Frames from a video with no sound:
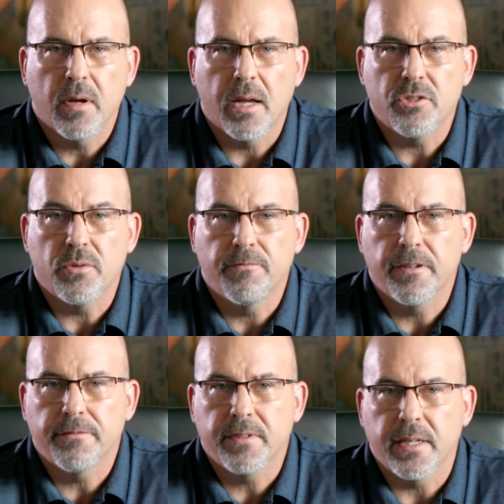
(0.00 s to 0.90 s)
on June
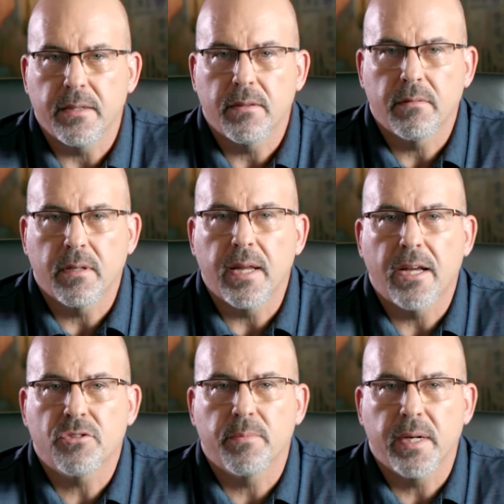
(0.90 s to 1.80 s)
15th, the
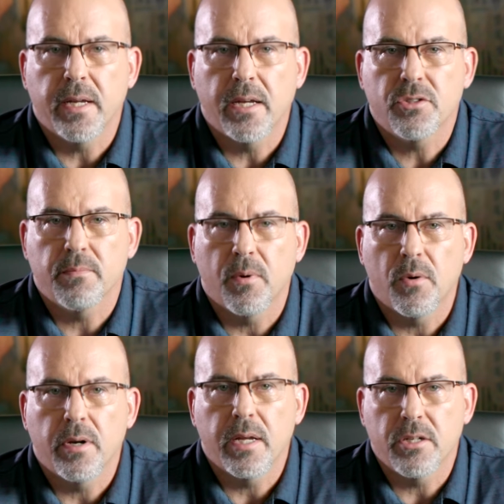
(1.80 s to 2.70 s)
National Mediation
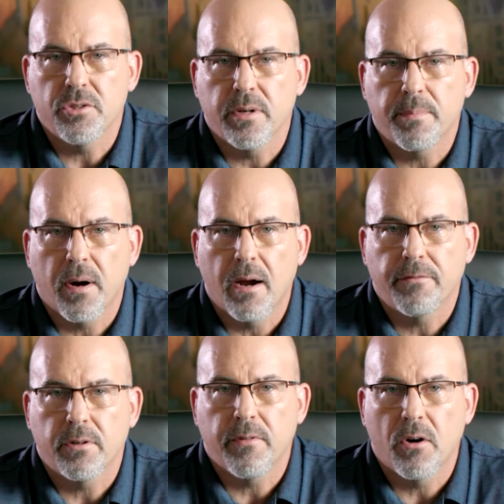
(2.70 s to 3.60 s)
Board issued a
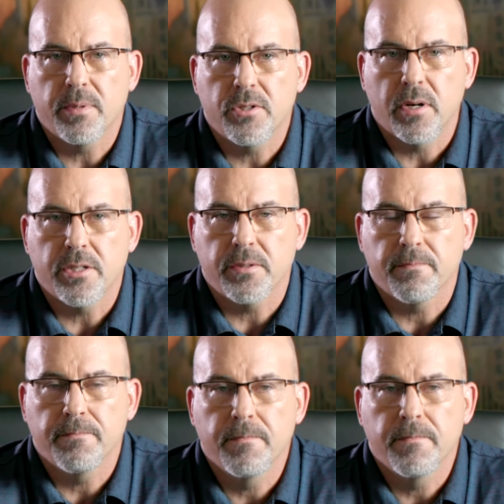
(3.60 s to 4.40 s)
proffer of arbitration.